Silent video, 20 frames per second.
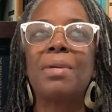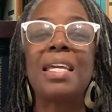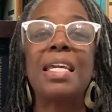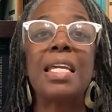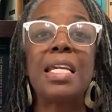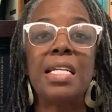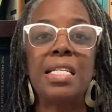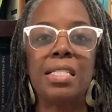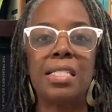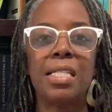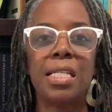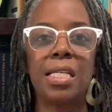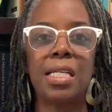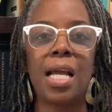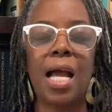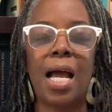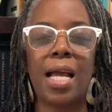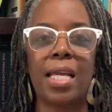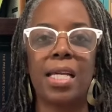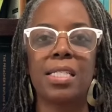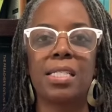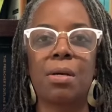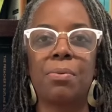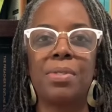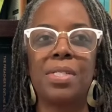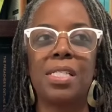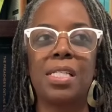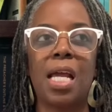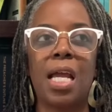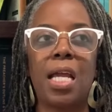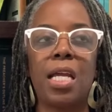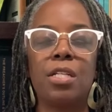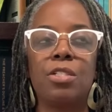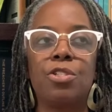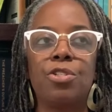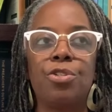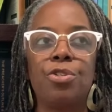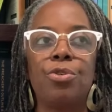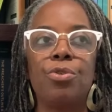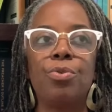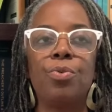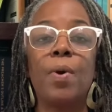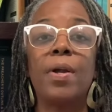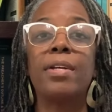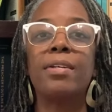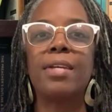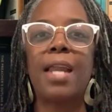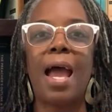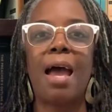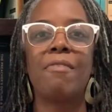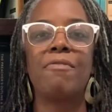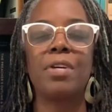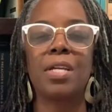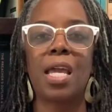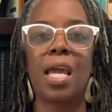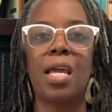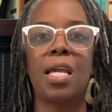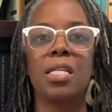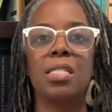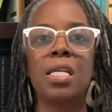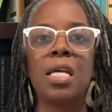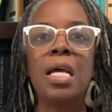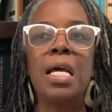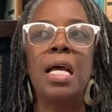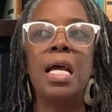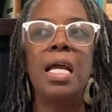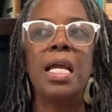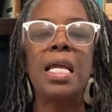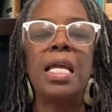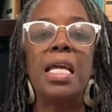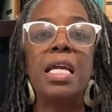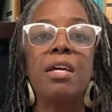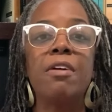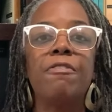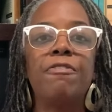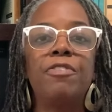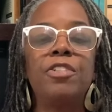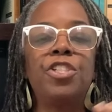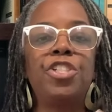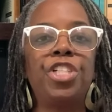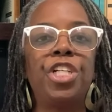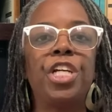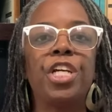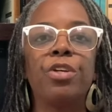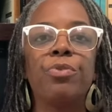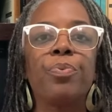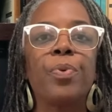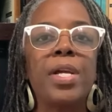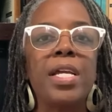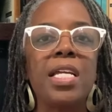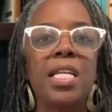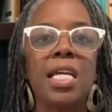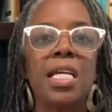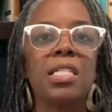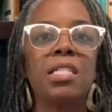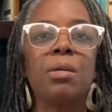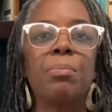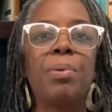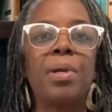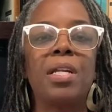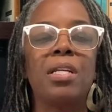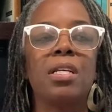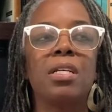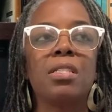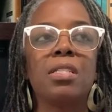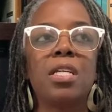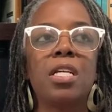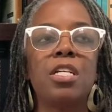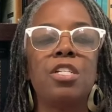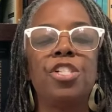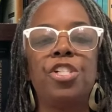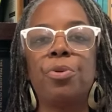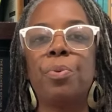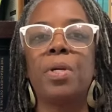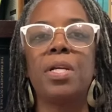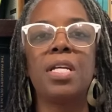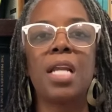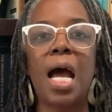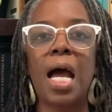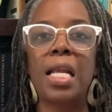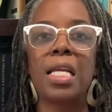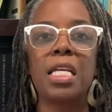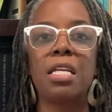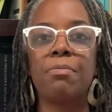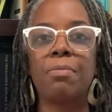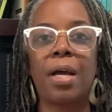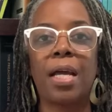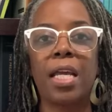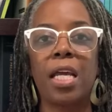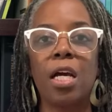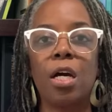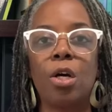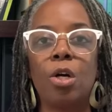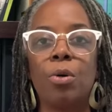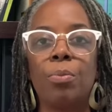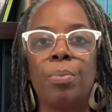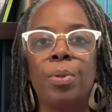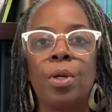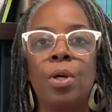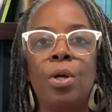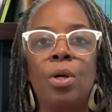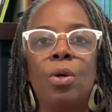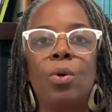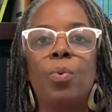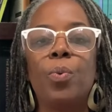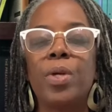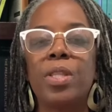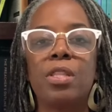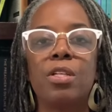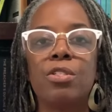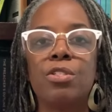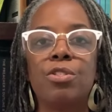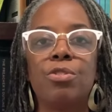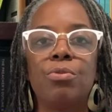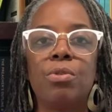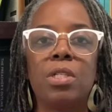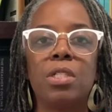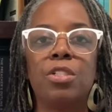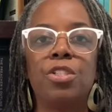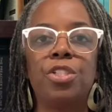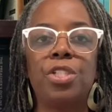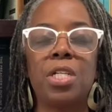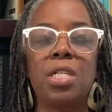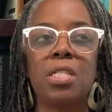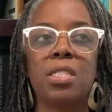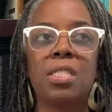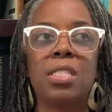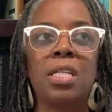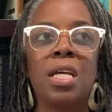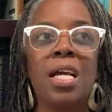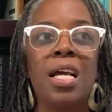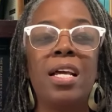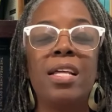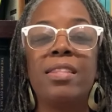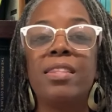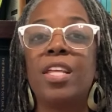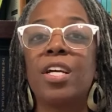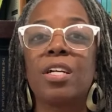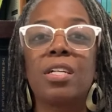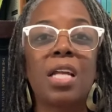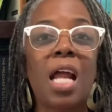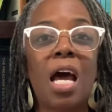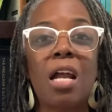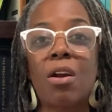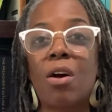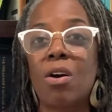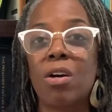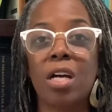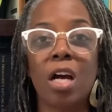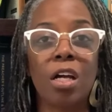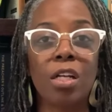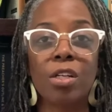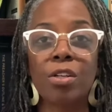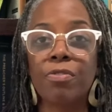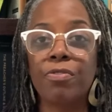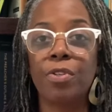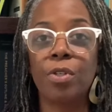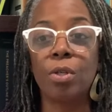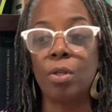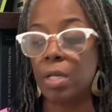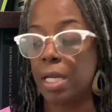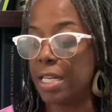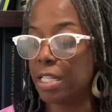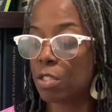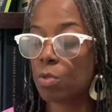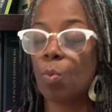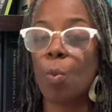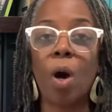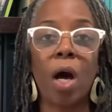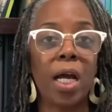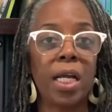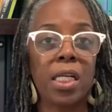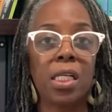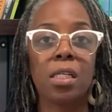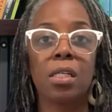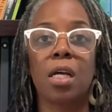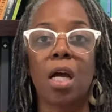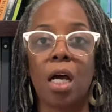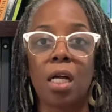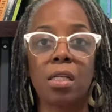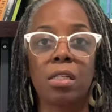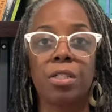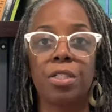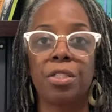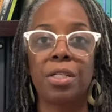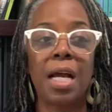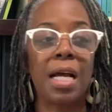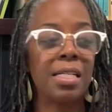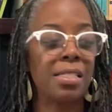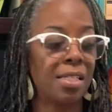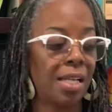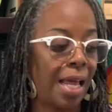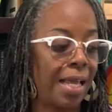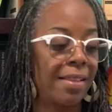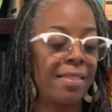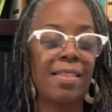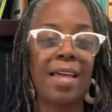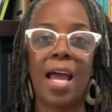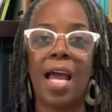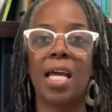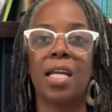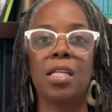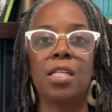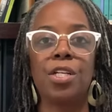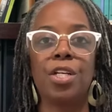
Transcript: easy, I guess I would say, to navigate. If she could read independently, she would not need my help with the student sheets. they're not all colorful. It's one color, you guys, like that,